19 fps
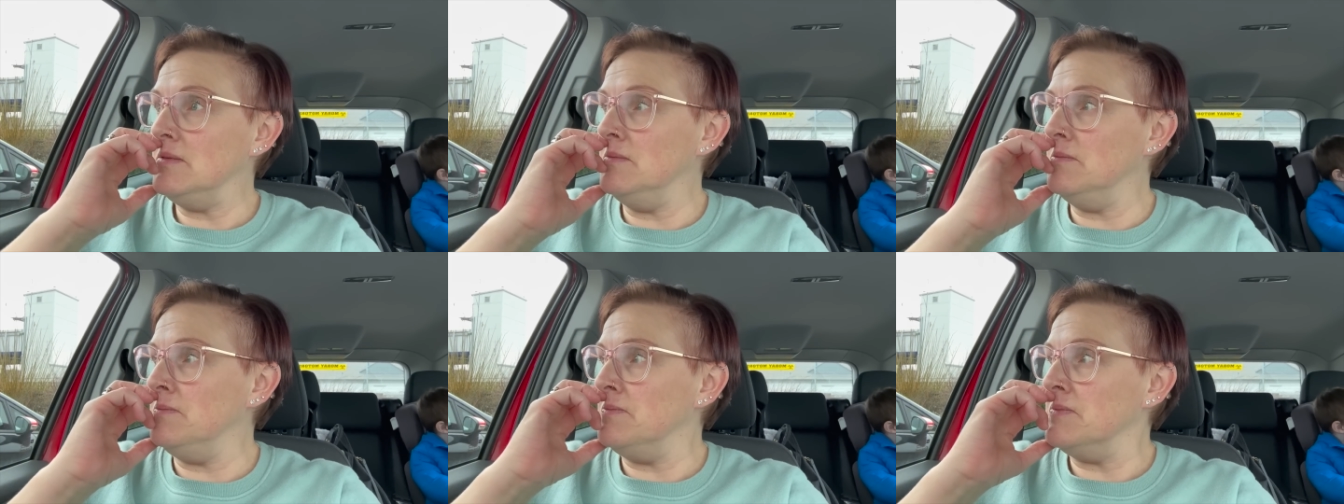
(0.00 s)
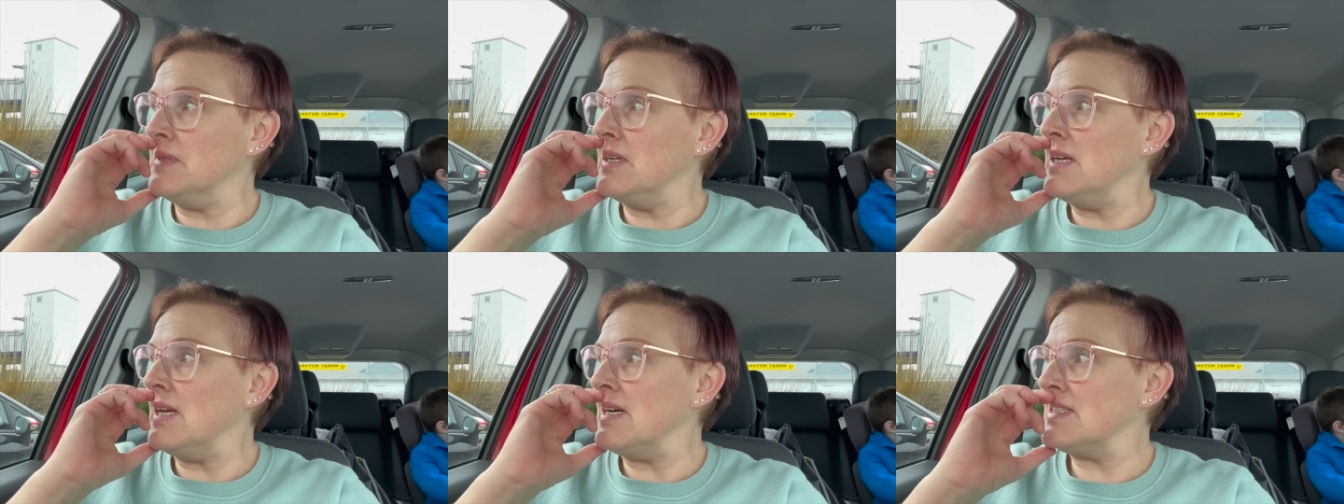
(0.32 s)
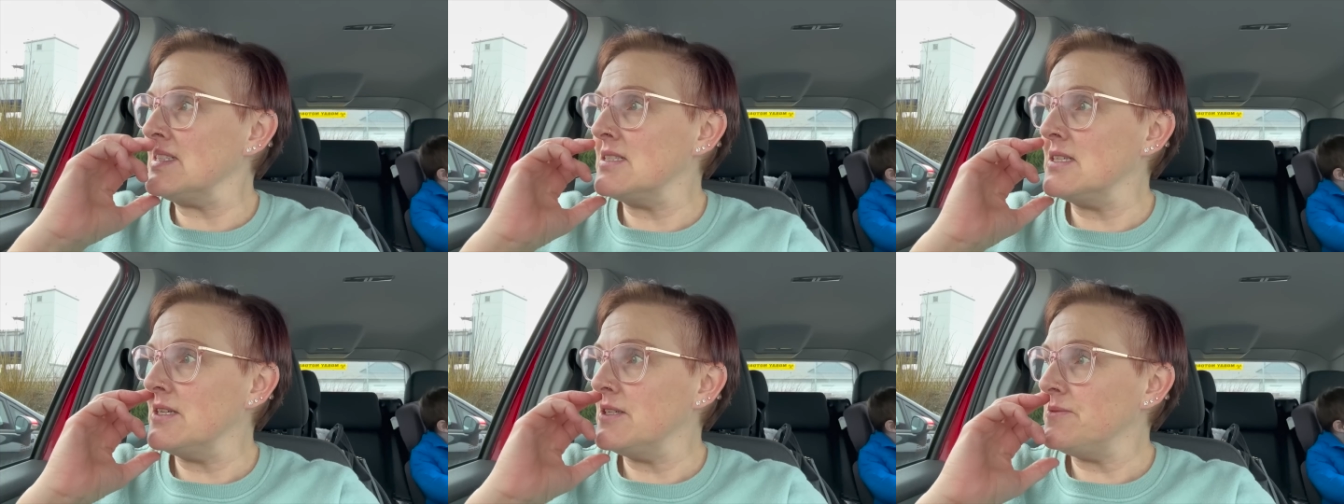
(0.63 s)
in
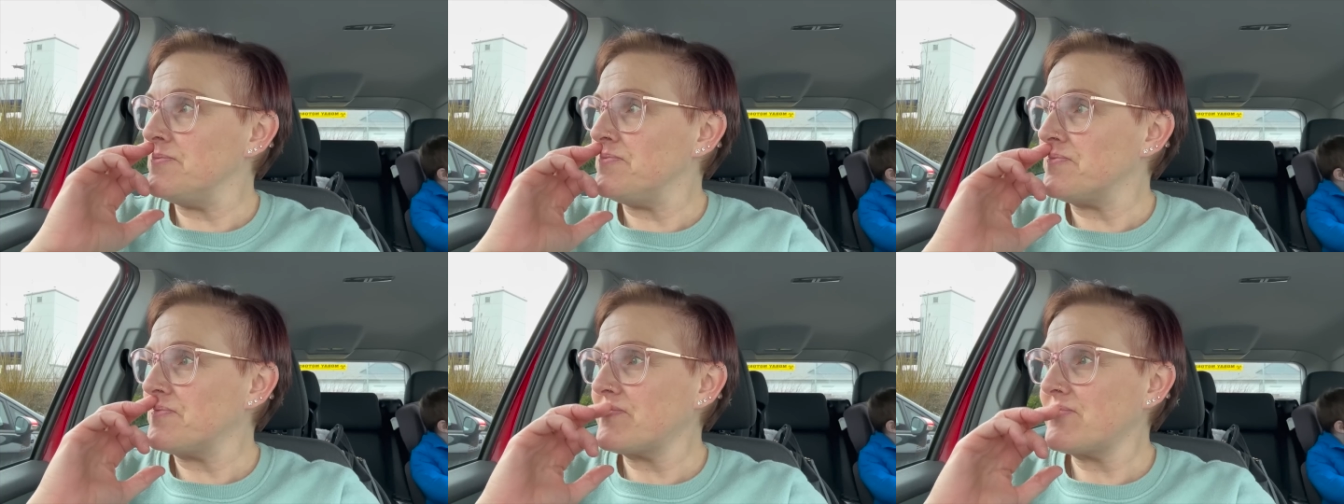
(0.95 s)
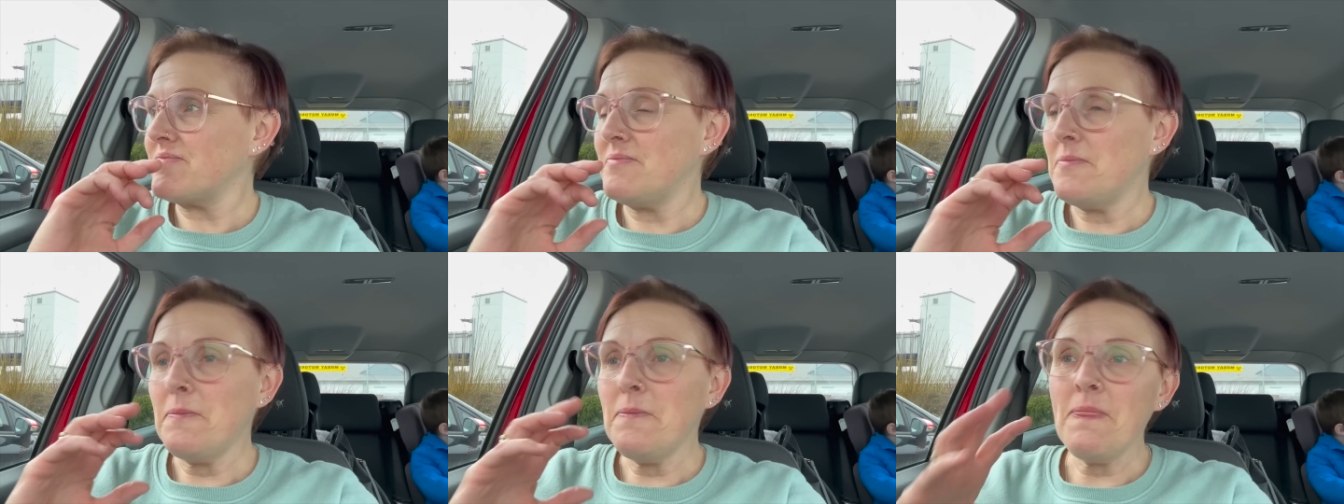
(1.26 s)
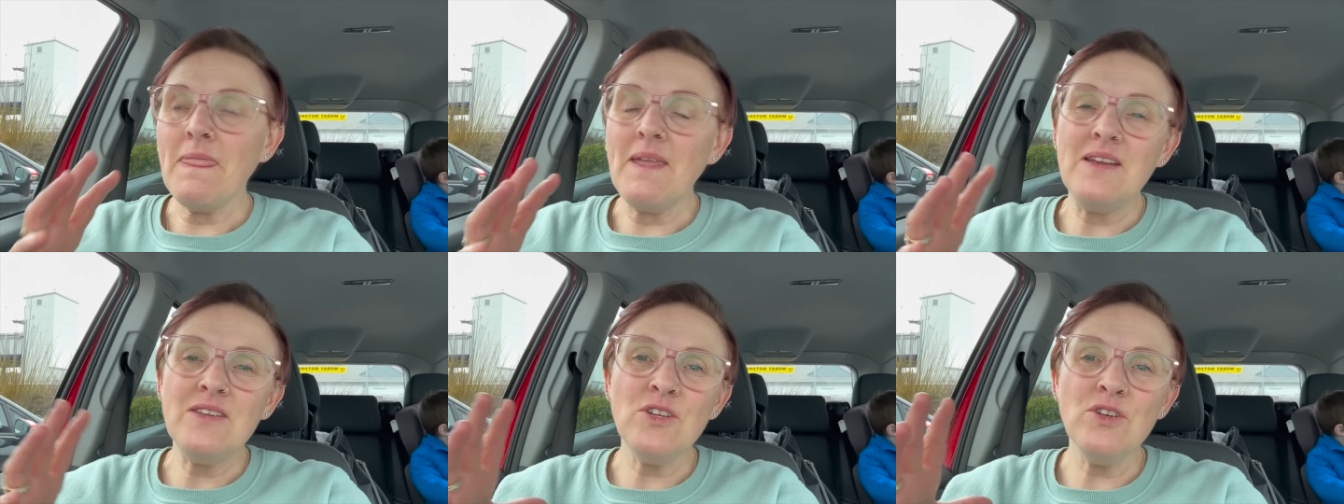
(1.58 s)
Asda,
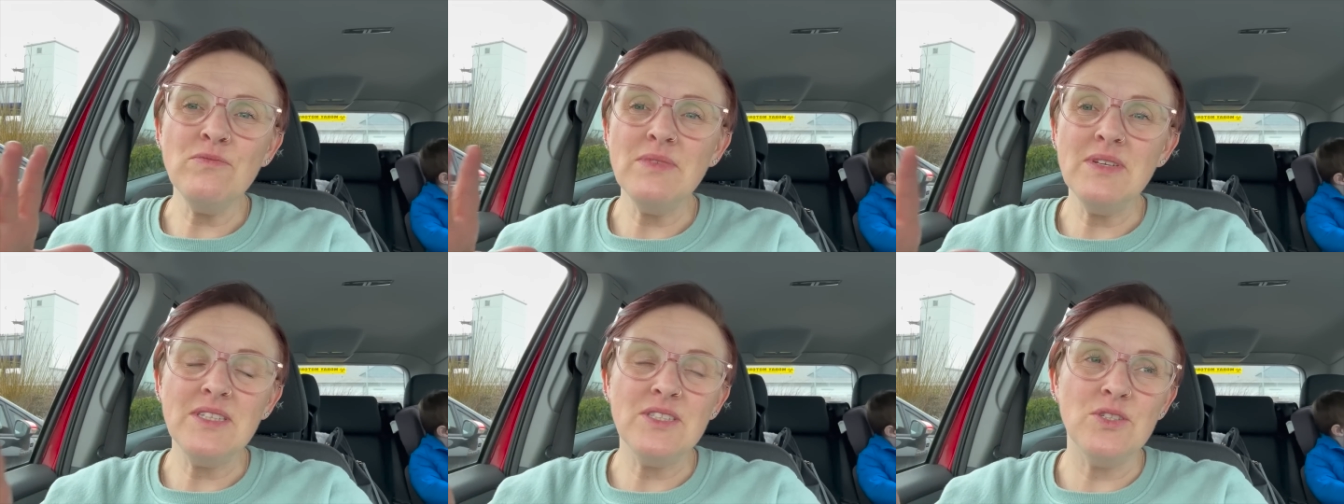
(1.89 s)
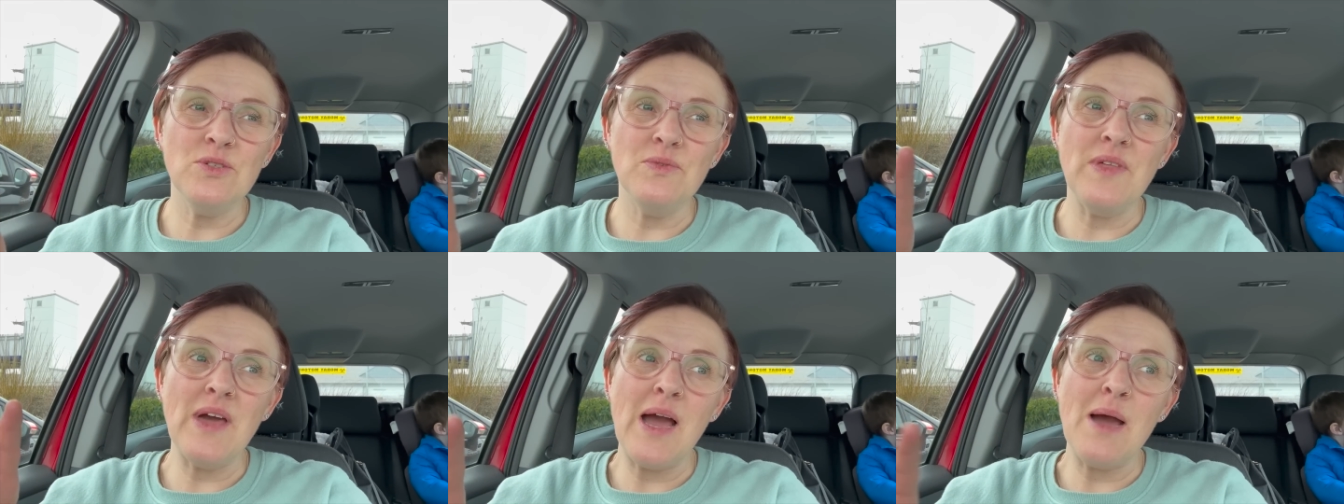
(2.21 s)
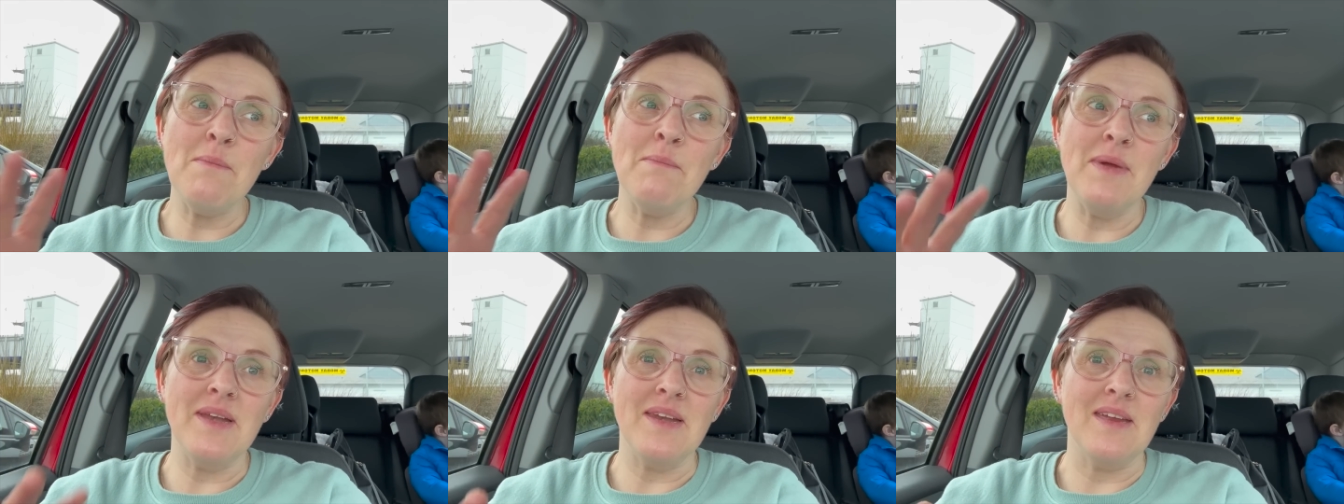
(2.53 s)
I don't really do
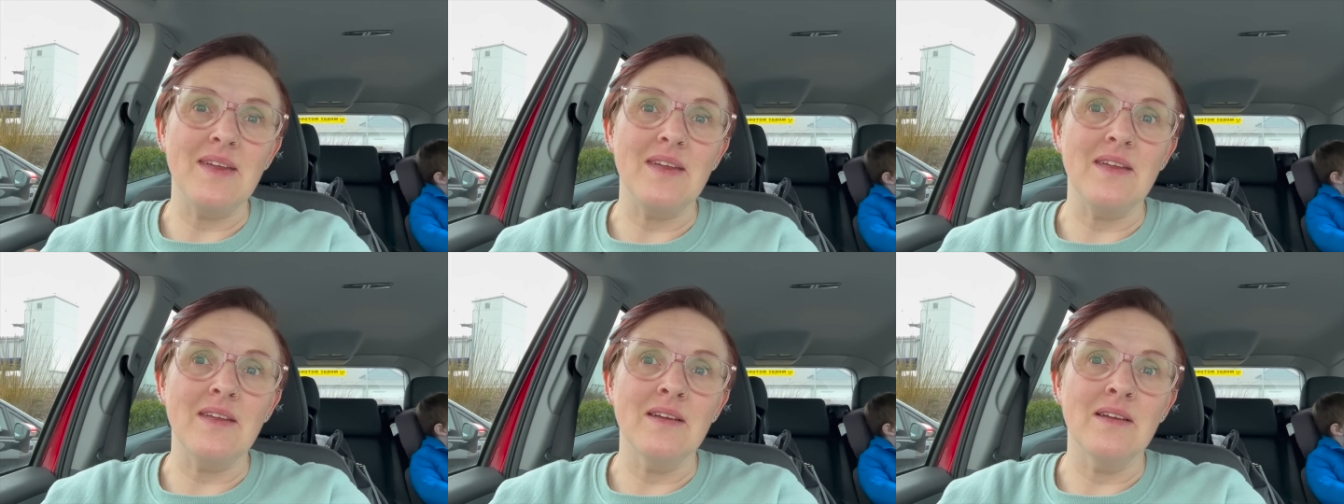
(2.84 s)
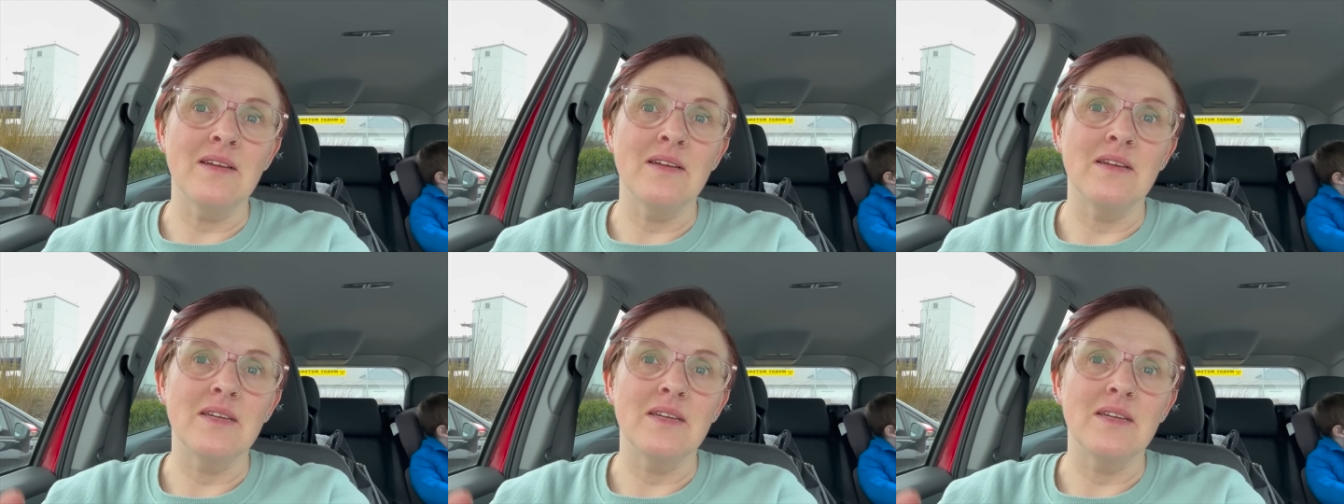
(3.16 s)
that many